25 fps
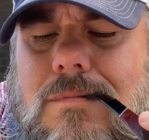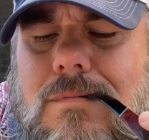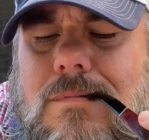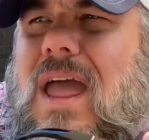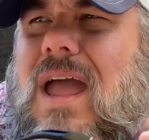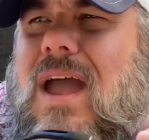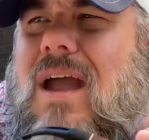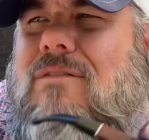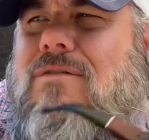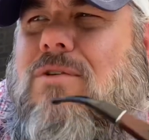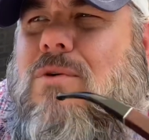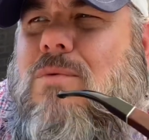
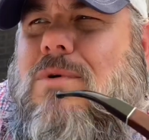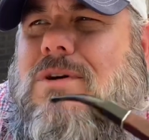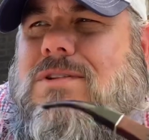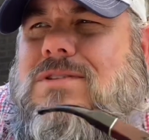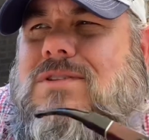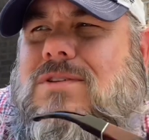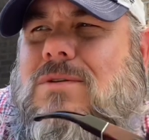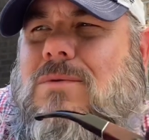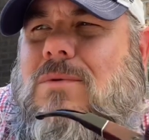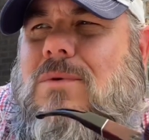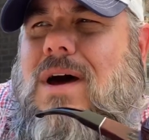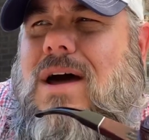Every
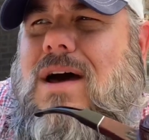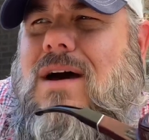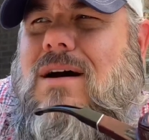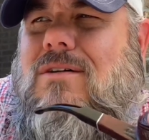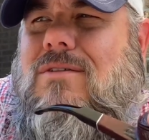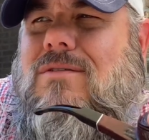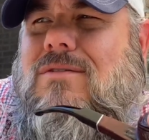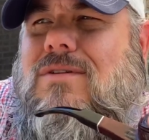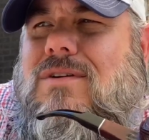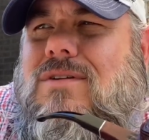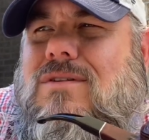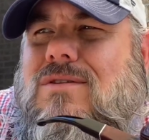once in a
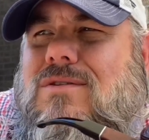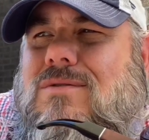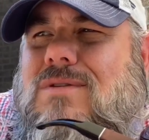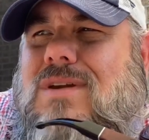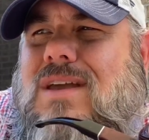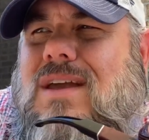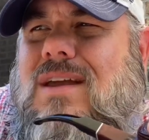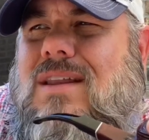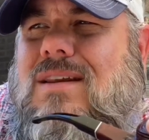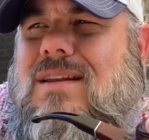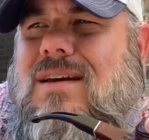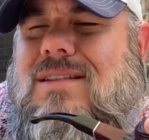while you
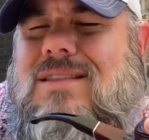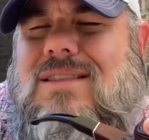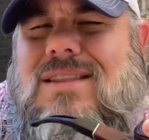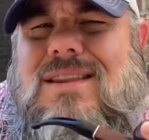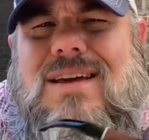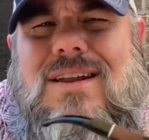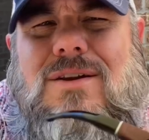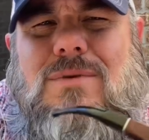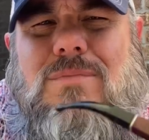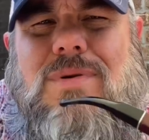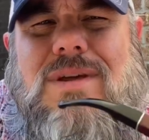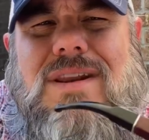get a
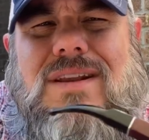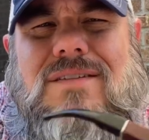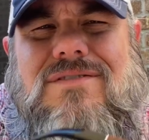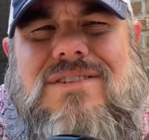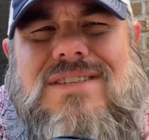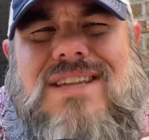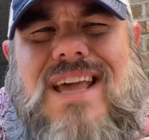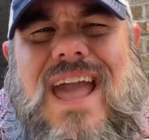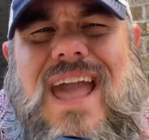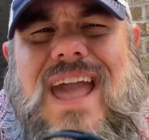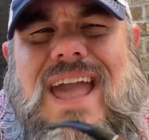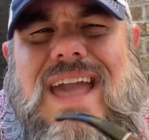little bit of
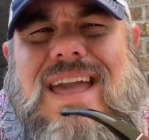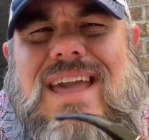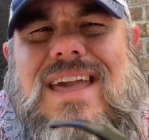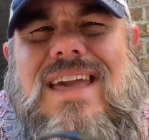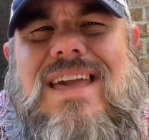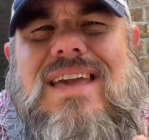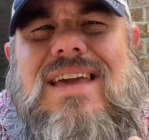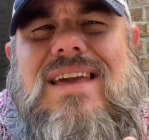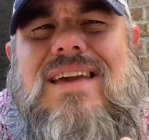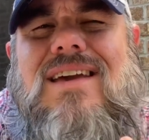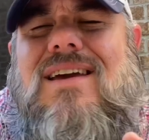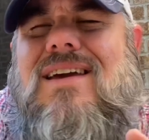
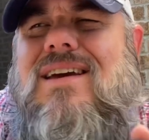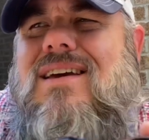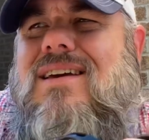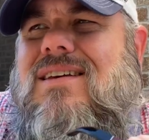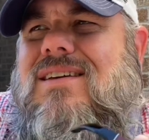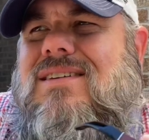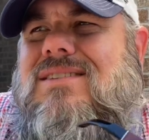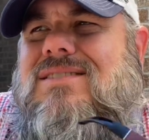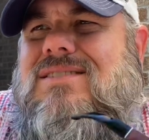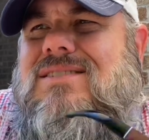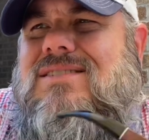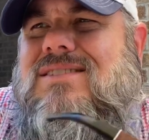tangy
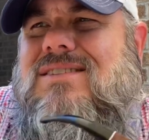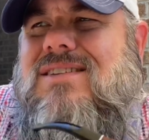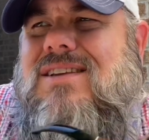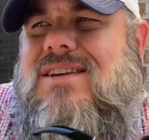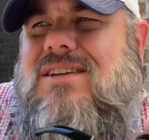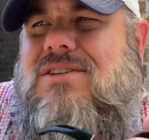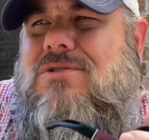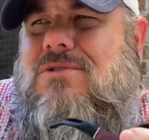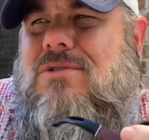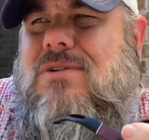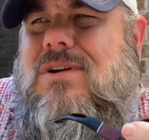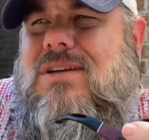
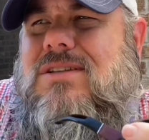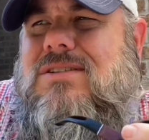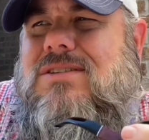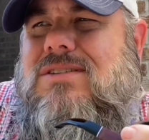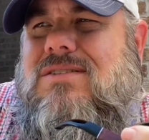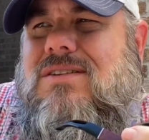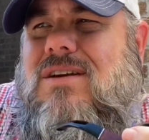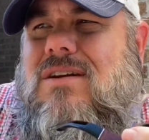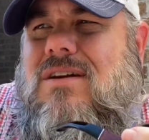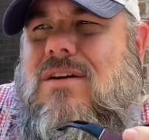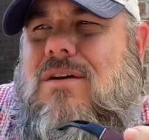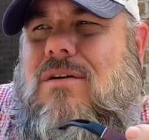
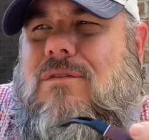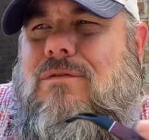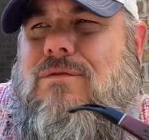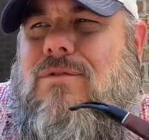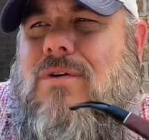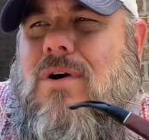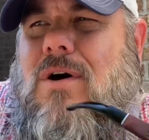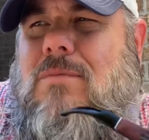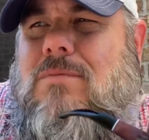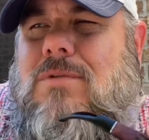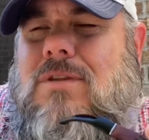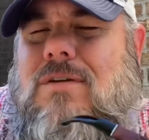citrus
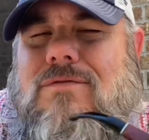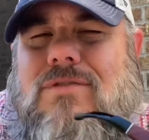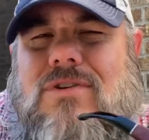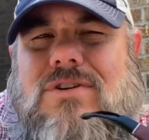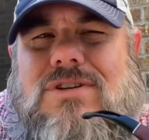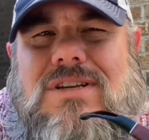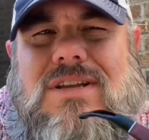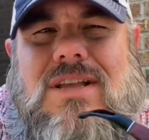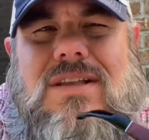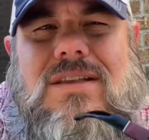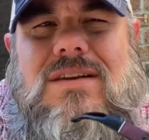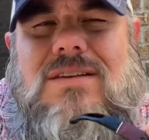from the
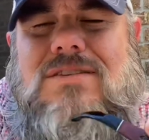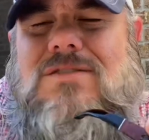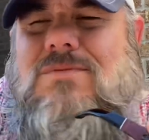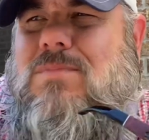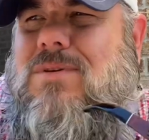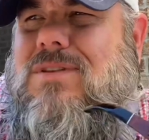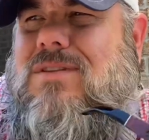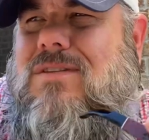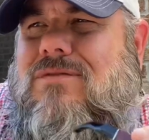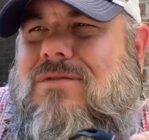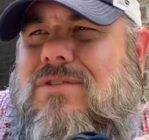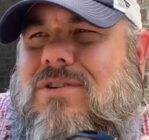Virginias,
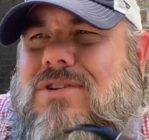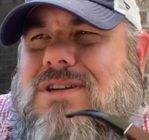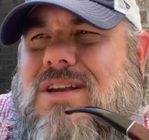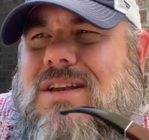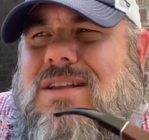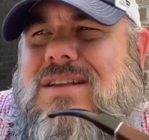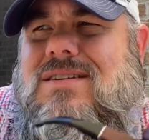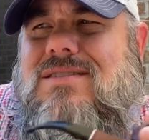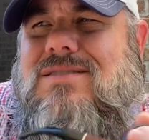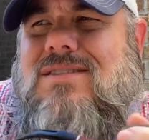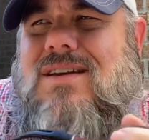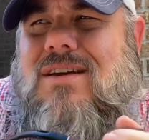but the
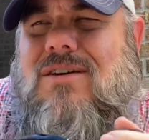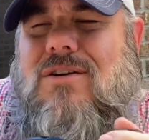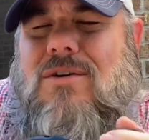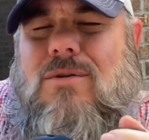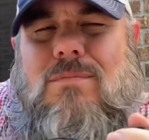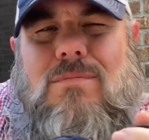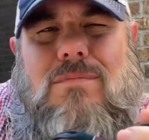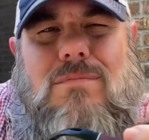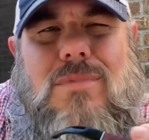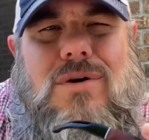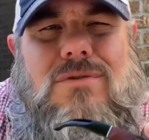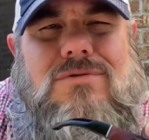Virginias here are
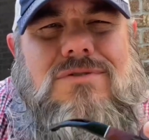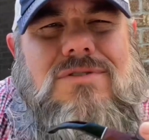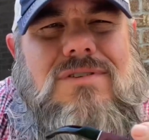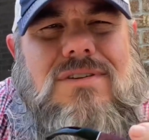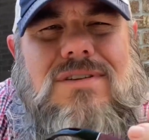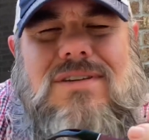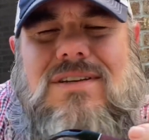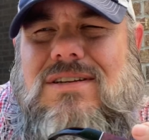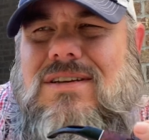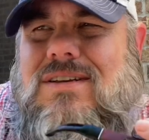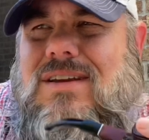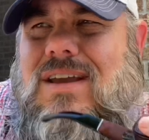
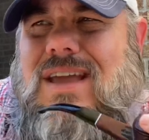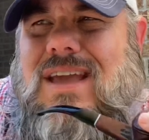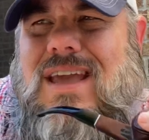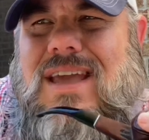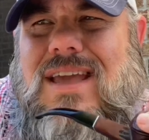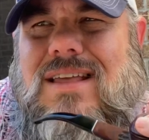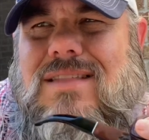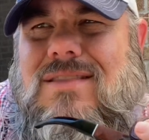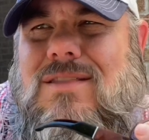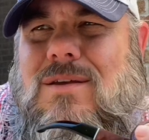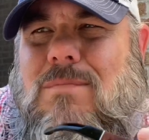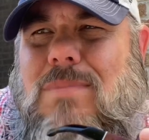mostly
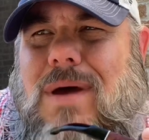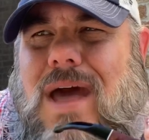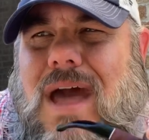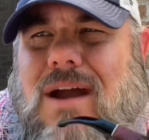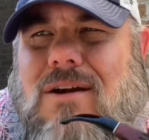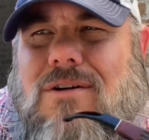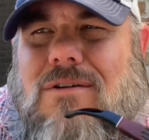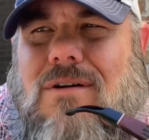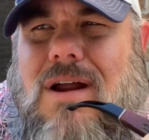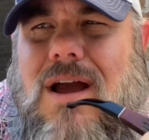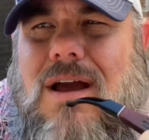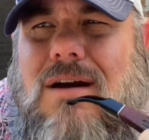in the
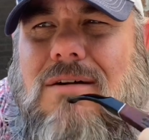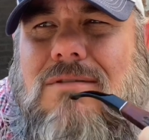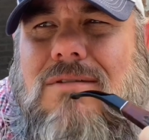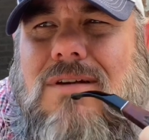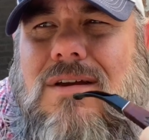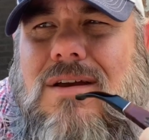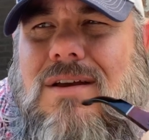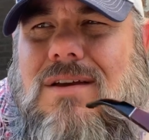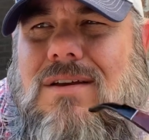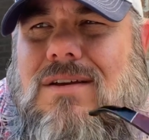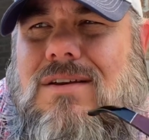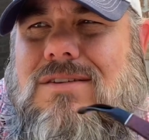background,
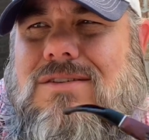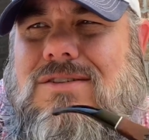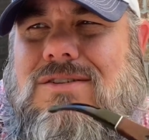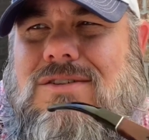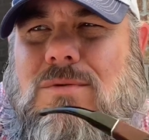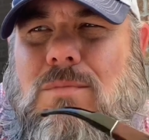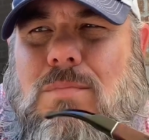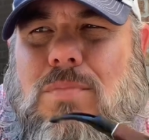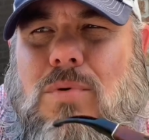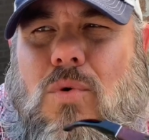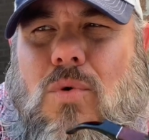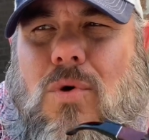
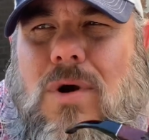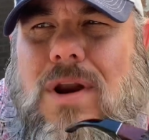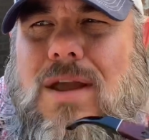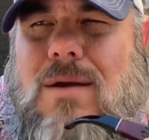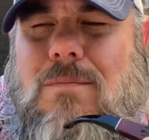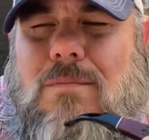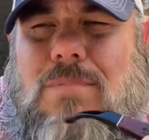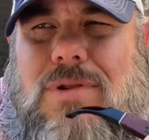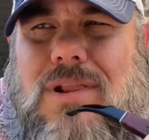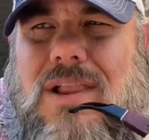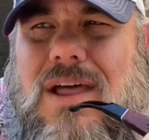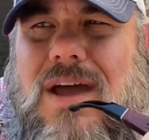
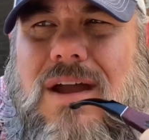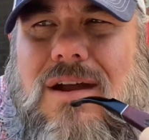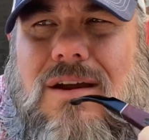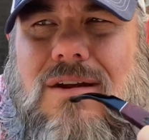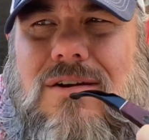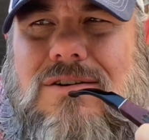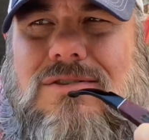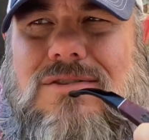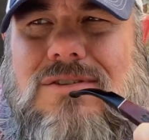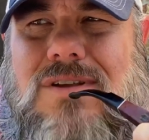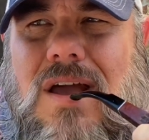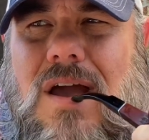supporting
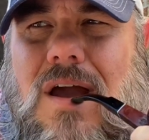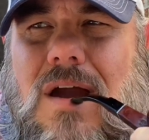players.